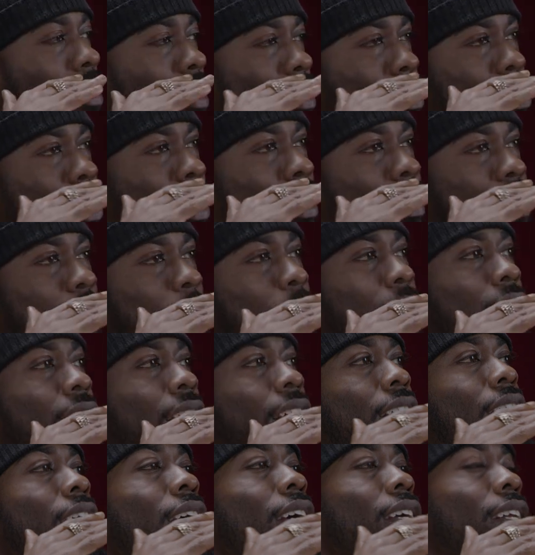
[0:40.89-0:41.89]
He tries to be
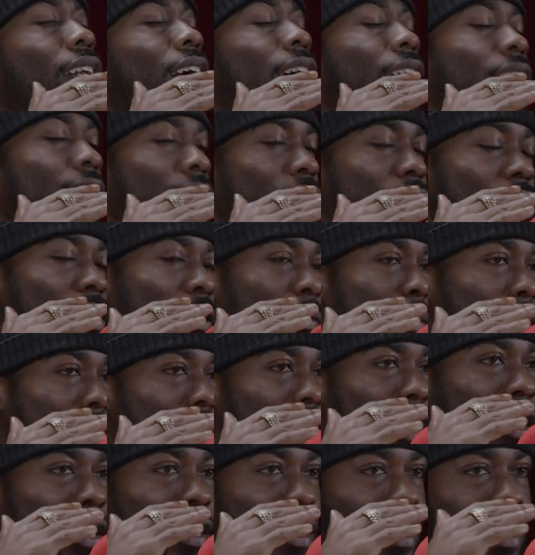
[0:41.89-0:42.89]
like, yeah, nah, I know you
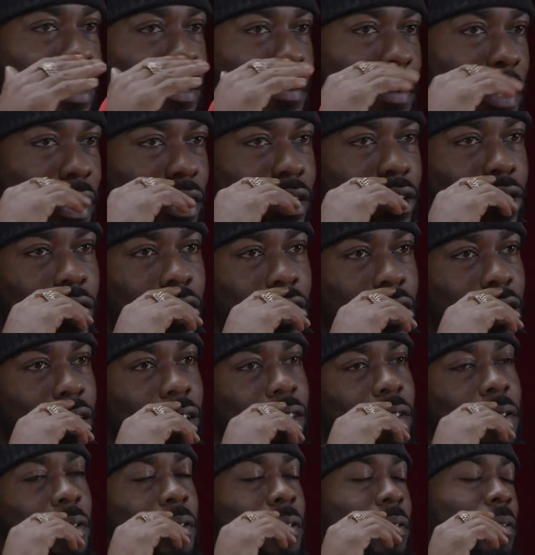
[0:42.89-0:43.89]
better than these, man.
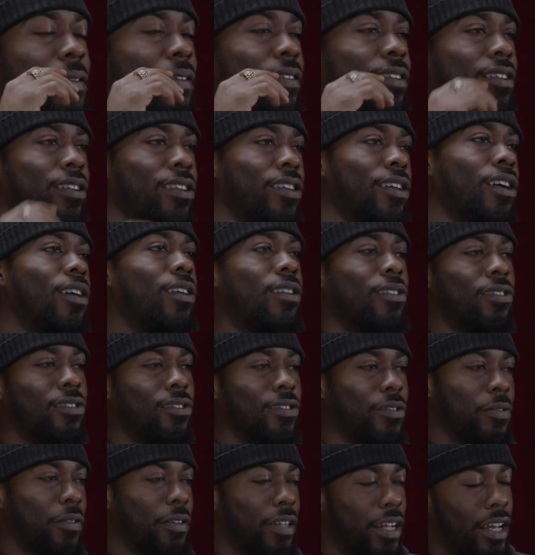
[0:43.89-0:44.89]
Yo,
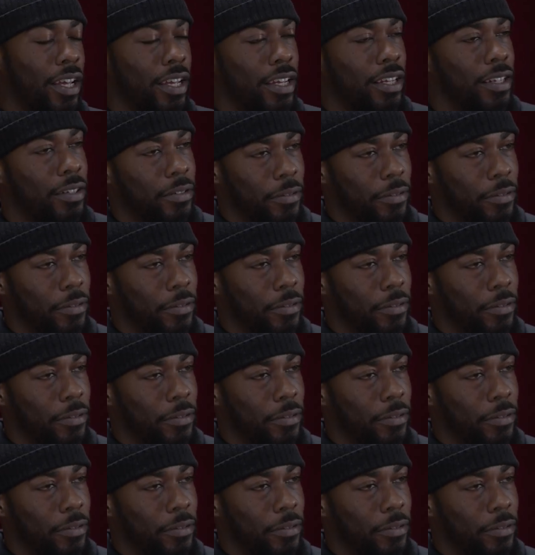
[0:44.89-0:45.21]
yeah.